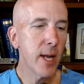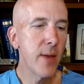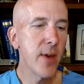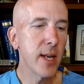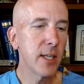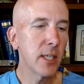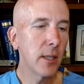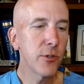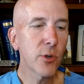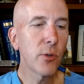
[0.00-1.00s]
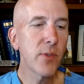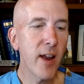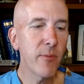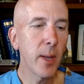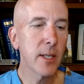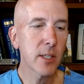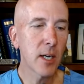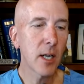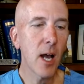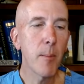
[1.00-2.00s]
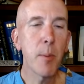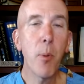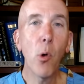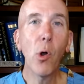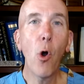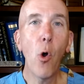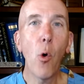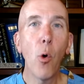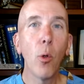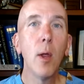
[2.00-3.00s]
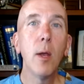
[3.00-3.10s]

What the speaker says: and then a cylindrical knife blade is going to come and poke a hole